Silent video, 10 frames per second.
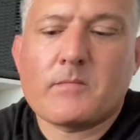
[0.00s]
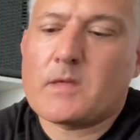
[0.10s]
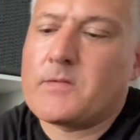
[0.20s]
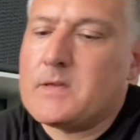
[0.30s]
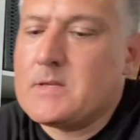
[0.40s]

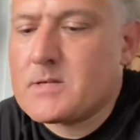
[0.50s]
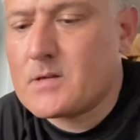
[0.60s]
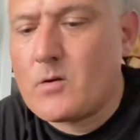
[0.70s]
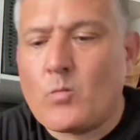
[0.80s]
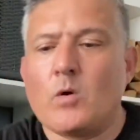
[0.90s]
these
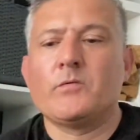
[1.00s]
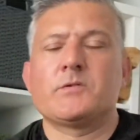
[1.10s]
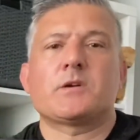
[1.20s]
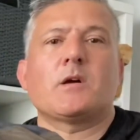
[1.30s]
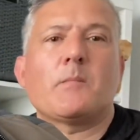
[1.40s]

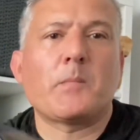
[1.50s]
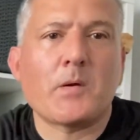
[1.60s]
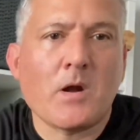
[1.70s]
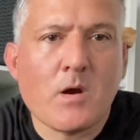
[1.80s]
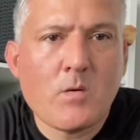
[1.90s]
Wonder
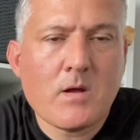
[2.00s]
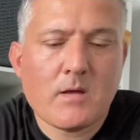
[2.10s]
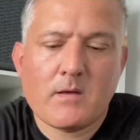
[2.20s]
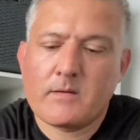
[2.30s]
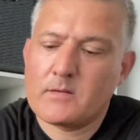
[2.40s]
Pro,
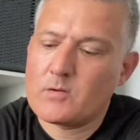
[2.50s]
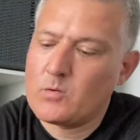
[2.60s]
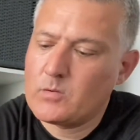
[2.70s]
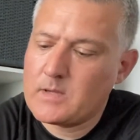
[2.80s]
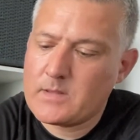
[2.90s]
they're
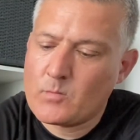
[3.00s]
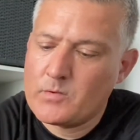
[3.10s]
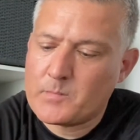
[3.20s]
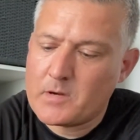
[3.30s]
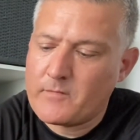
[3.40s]
called, yeah, the
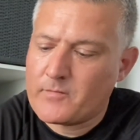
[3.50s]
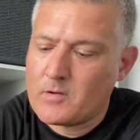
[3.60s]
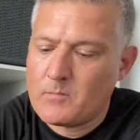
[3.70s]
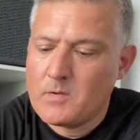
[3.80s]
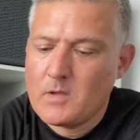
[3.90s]
Wonder Pro
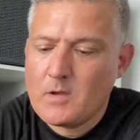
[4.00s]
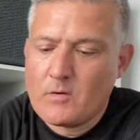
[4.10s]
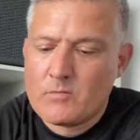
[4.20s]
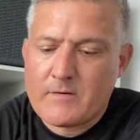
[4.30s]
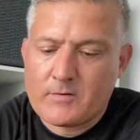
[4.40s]
from
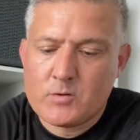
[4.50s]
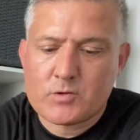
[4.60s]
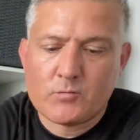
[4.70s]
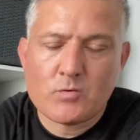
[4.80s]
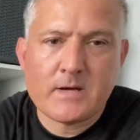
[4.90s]

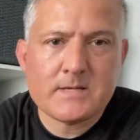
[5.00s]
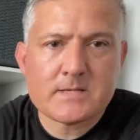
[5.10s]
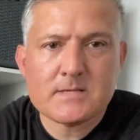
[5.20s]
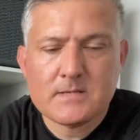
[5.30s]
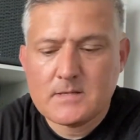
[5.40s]
Revolution
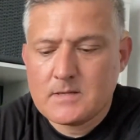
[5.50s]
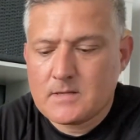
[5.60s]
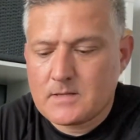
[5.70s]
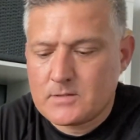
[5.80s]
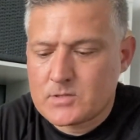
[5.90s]
Race.
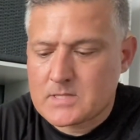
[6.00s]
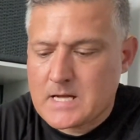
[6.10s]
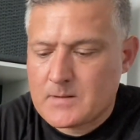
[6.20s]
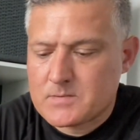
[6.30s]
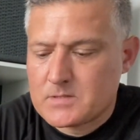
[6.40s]
Just
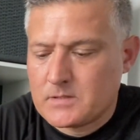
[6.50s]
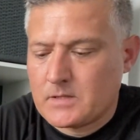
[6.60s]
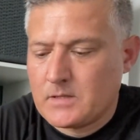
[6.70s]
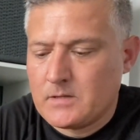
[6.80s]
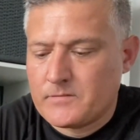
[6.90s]

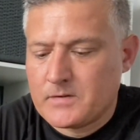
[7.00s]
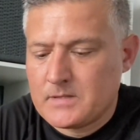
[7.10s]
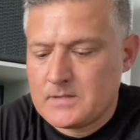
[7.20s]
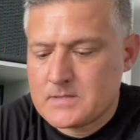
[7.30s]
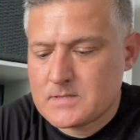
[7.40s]
absolutely love
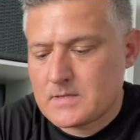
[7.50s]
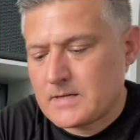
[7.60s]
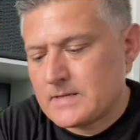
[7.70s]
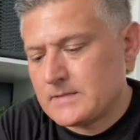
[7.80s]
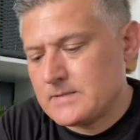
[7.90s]
these.
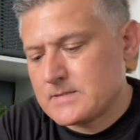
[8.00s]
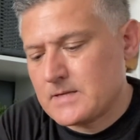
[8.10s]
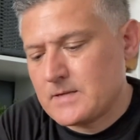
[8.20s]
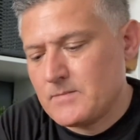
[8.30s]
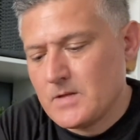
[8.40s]
And
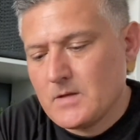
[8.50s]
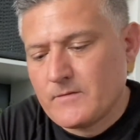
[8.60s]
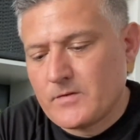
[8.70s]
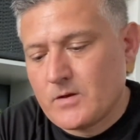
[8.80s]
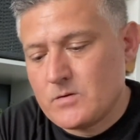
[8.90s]

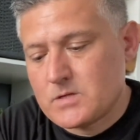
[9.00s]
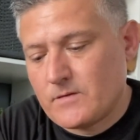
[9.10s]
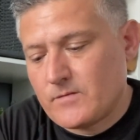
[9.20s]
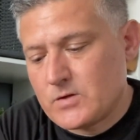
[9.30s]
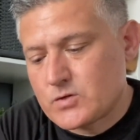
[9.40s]
for those of
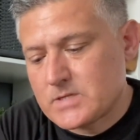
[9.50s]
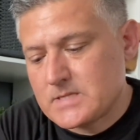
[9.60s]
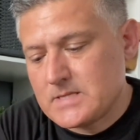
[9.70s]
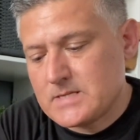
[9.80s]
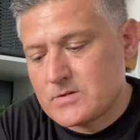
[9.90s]
you interested,
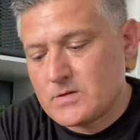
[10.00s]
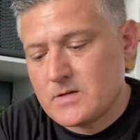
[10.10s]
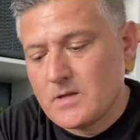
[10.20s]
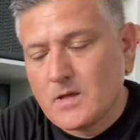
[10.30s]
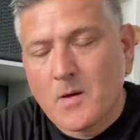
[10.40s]
these
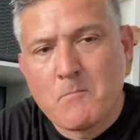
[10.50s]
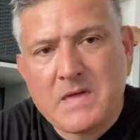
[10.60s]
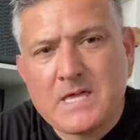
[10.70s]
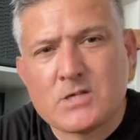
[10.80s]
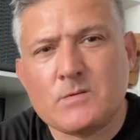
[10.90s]
are a
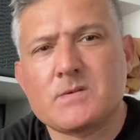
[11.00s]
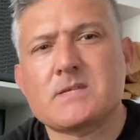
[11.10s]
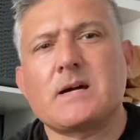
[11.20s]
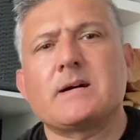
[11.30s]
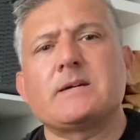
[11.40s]
medium
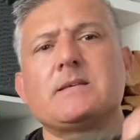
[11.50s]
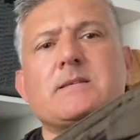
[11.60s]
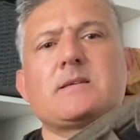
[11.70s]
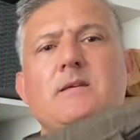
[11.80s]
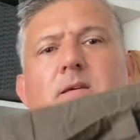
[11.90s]
size